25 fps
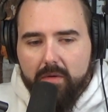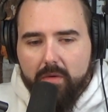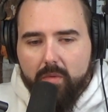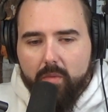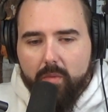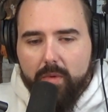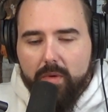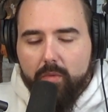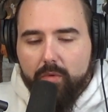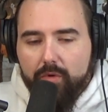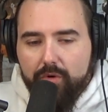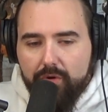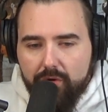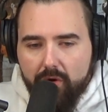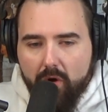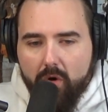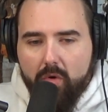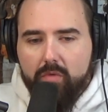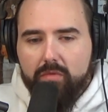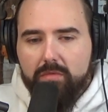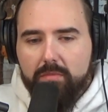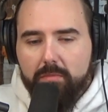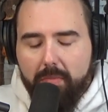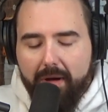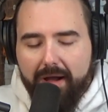We were
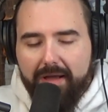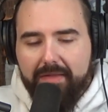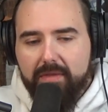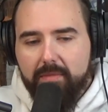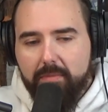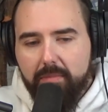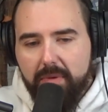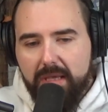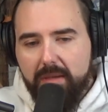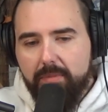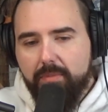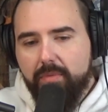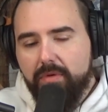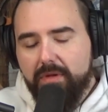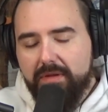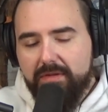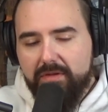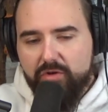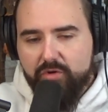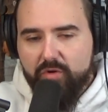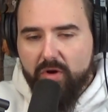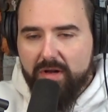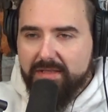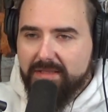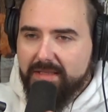known by the people in
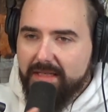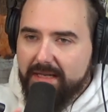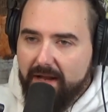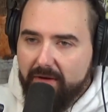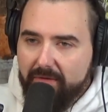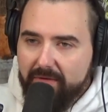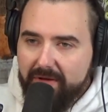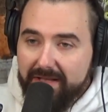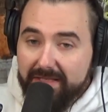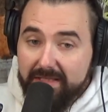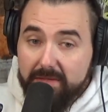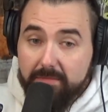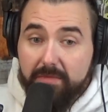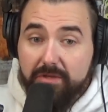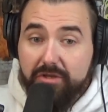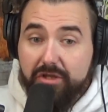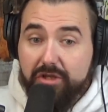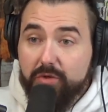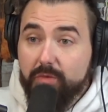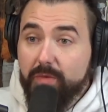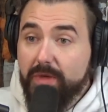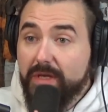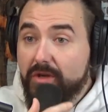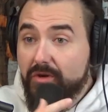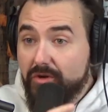the tri-state area as much
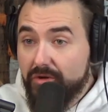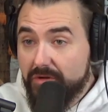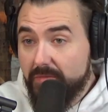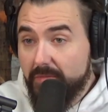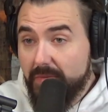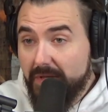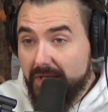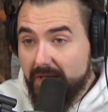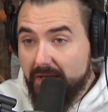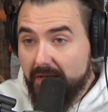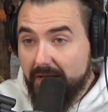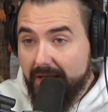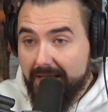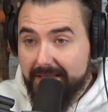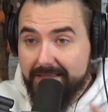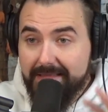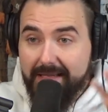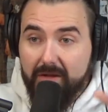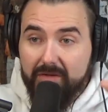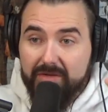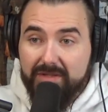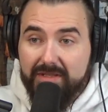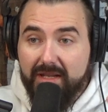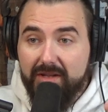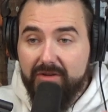as we could be as
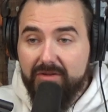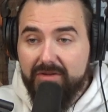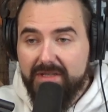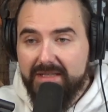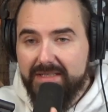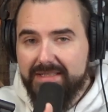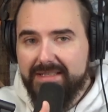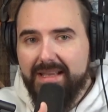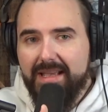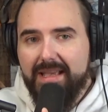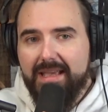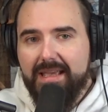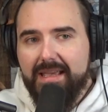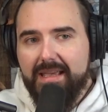outsiders, because